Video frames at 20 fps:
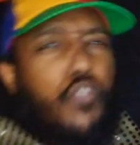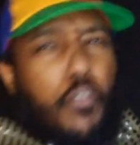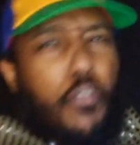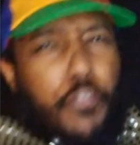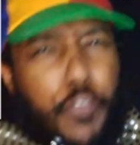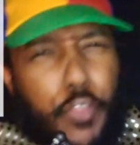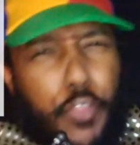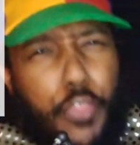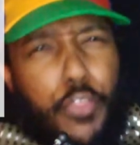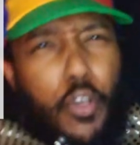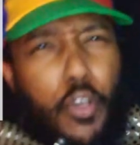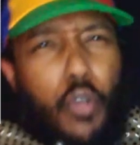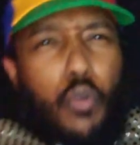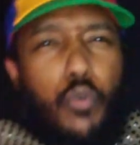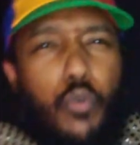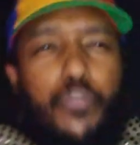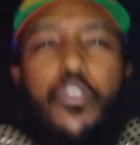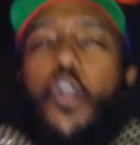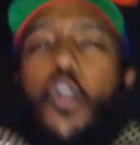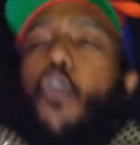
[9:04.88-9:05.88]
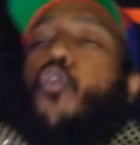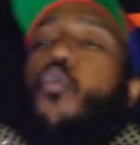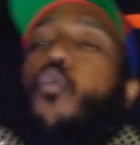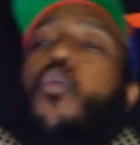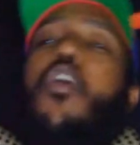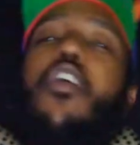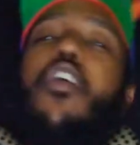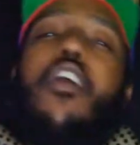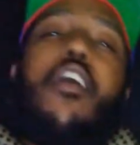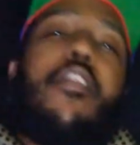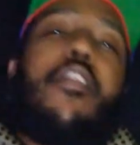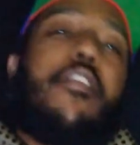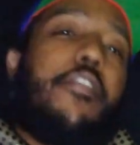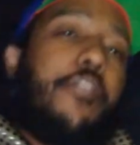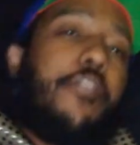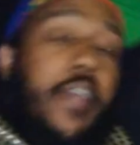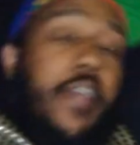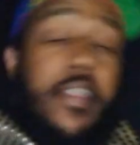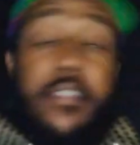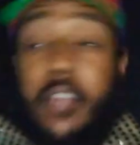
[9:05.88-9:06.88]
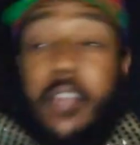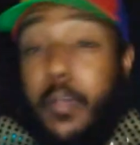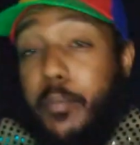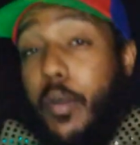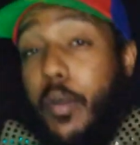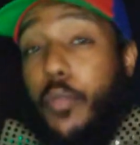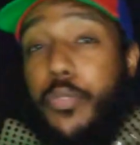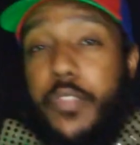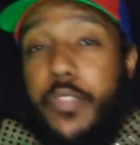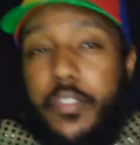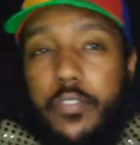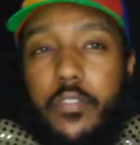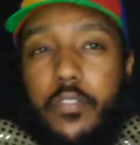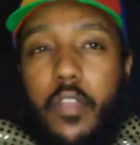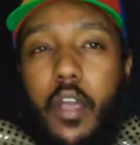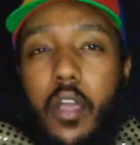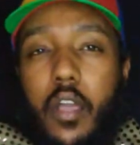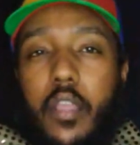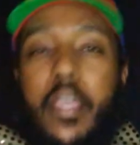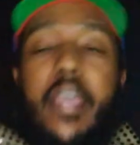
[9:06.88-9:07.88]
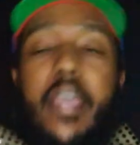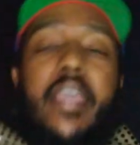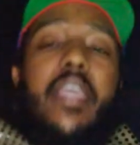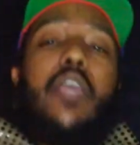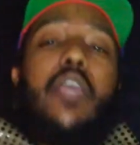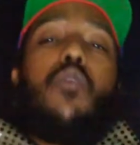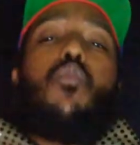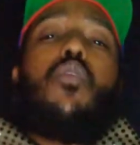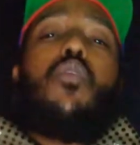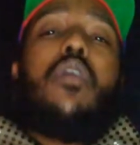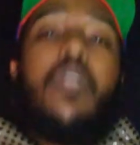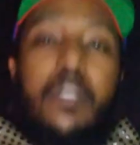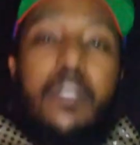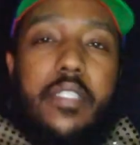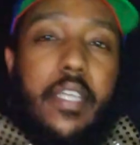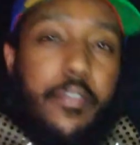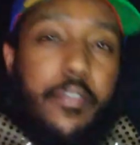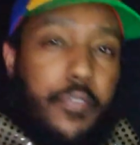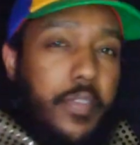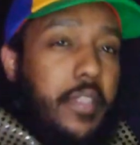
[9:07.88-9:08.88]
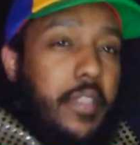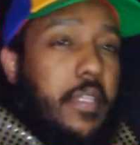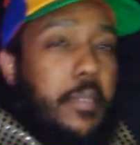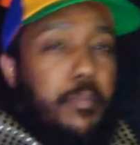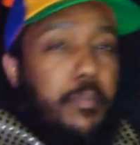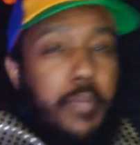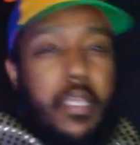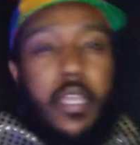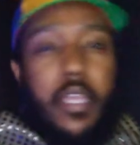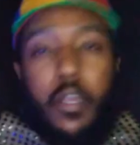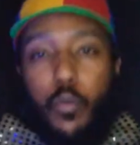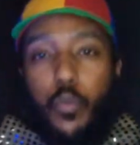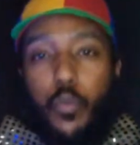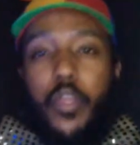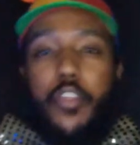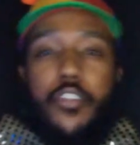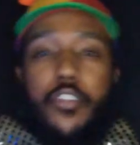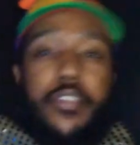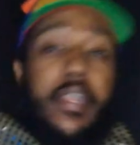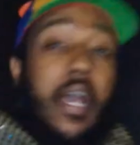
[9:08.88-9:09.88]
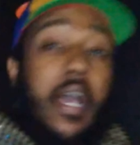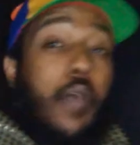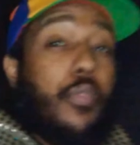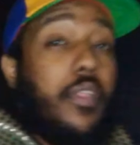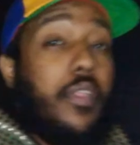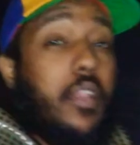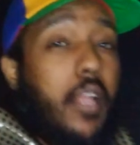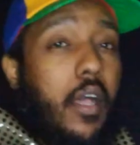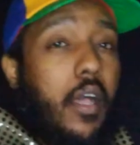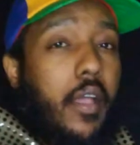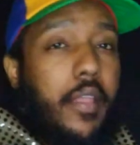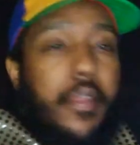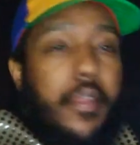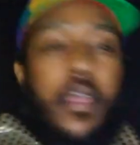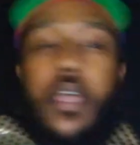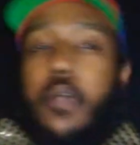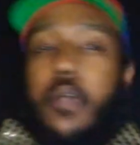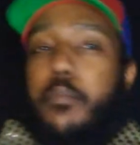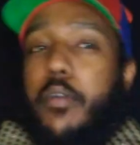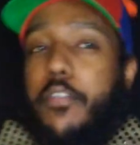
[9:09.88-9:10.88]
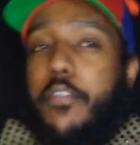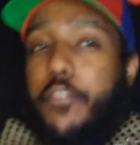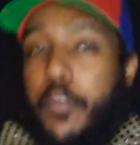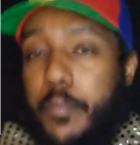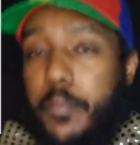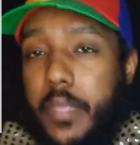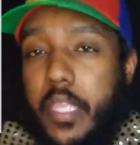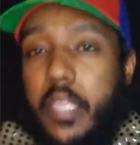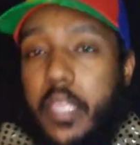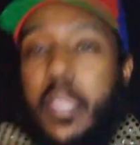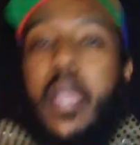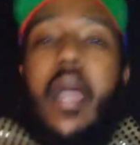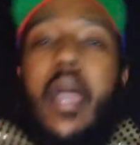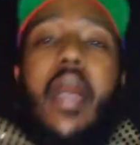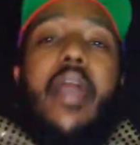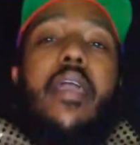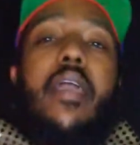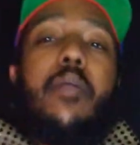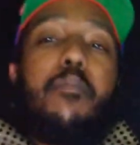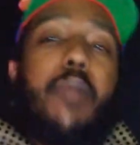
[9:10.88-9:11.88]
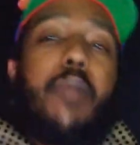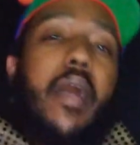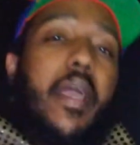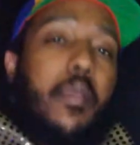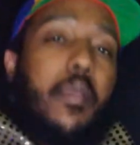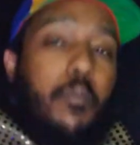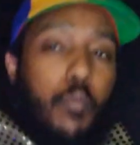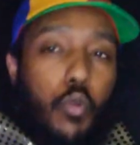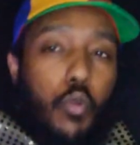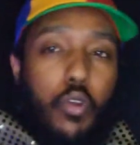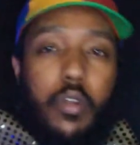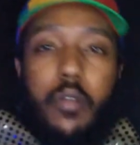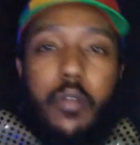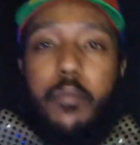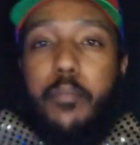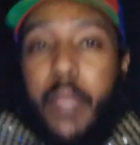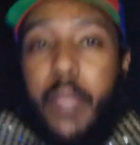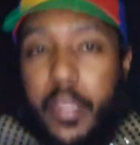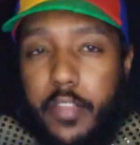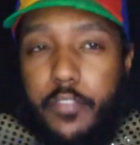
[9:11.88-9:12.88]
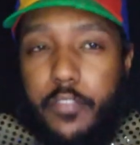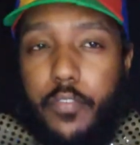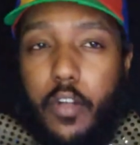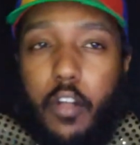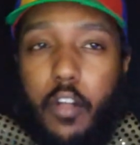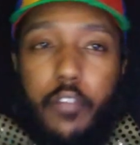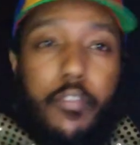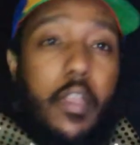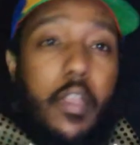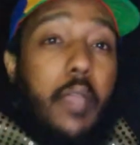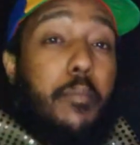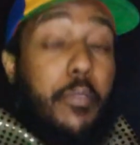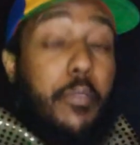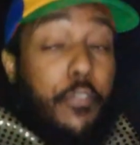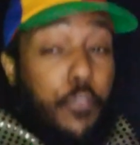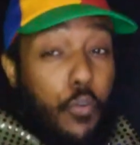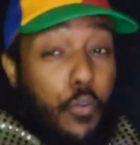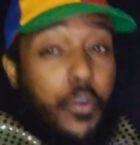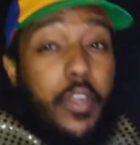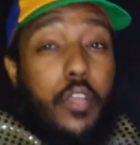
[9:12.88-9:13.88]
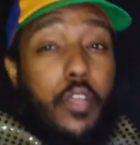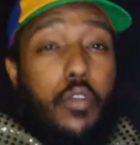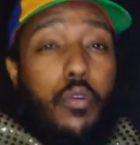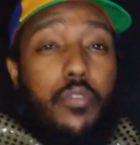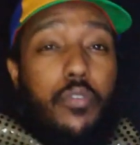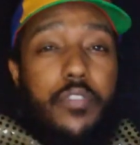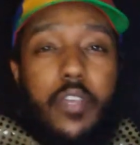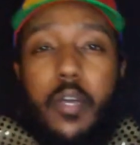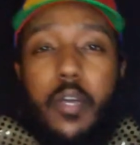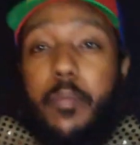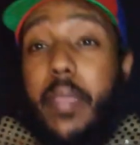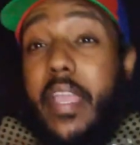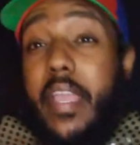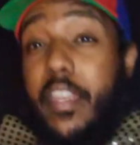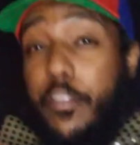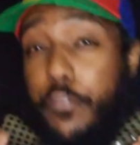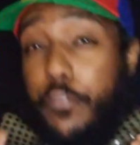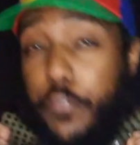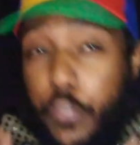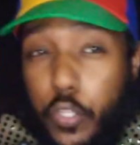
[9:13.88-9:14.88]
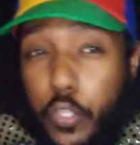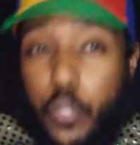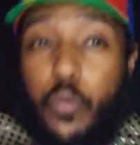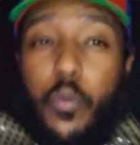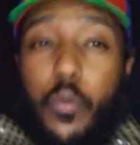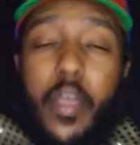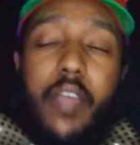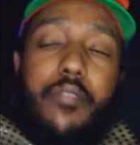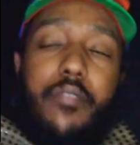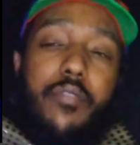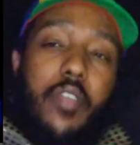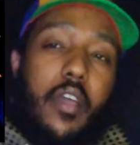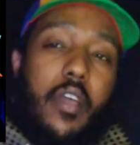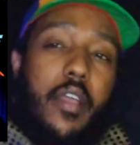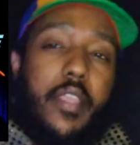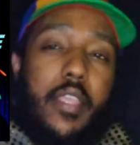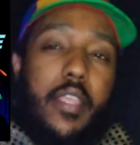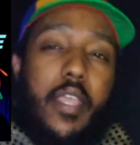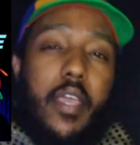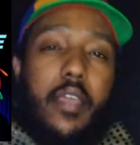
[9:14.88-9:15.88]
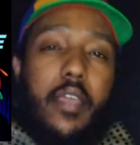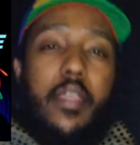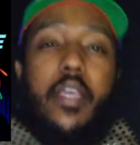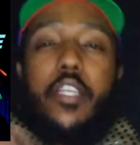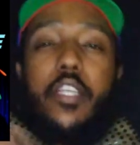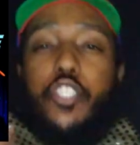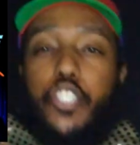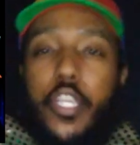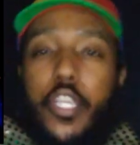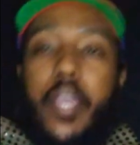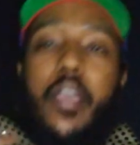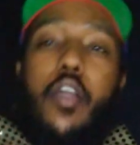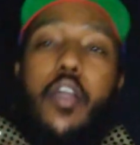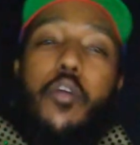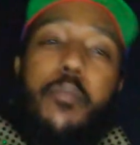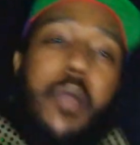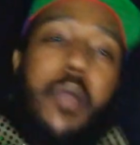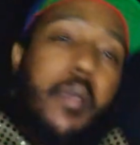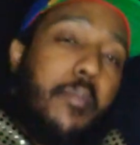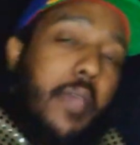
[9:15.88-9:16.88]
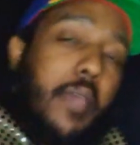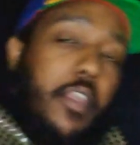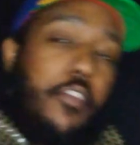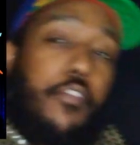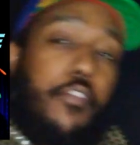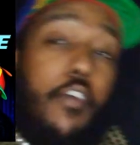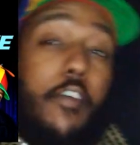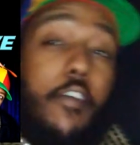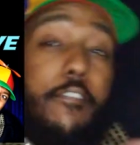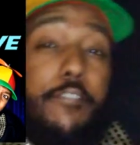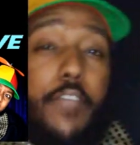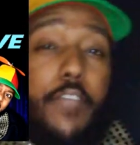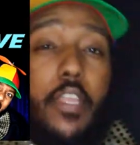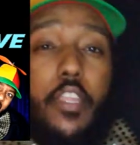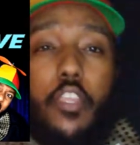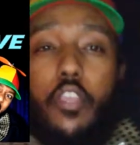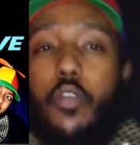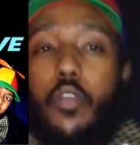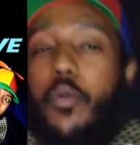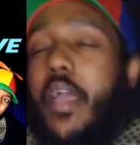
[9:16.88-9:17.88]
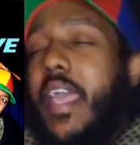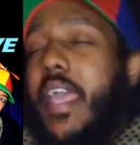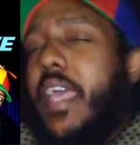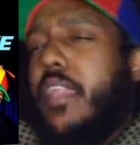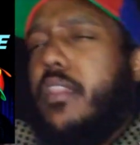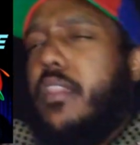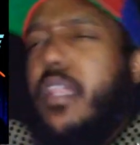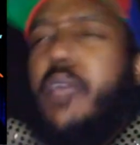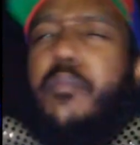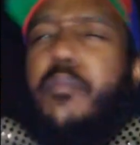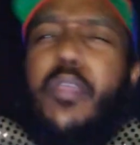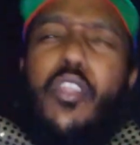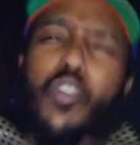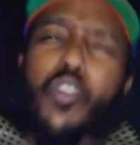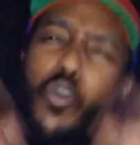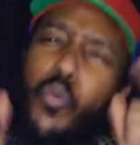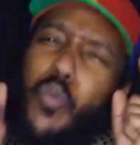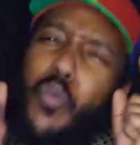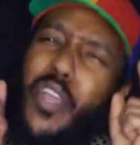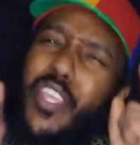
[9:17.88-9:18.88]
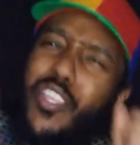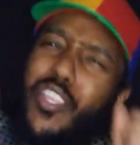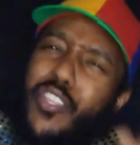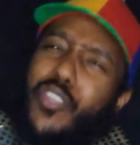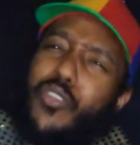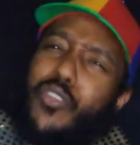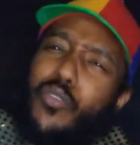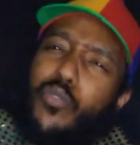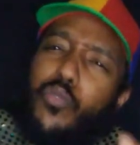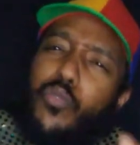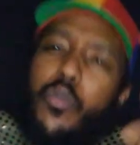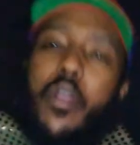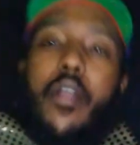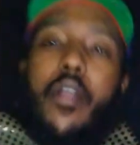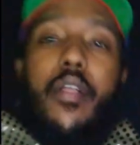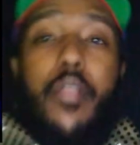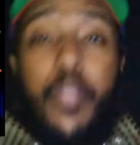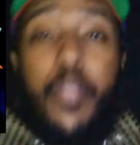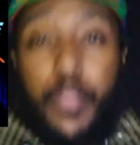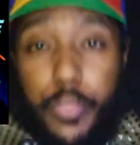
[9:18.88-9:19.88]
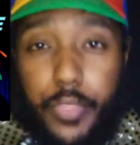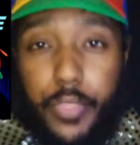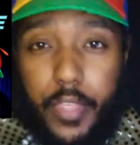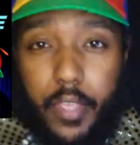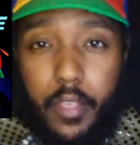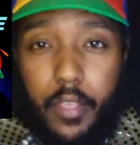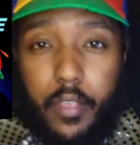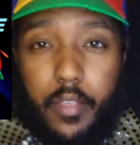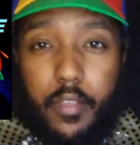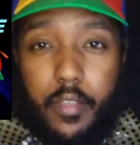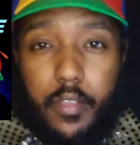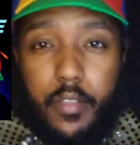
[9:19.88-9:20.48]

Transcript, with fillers: So for those who are on the fence about this stock, it will definitely be a winner down the line. But for me, I am buying more MediVolve before it goes up. And if you have not yet, check out my MediVolve video and let me know what you think.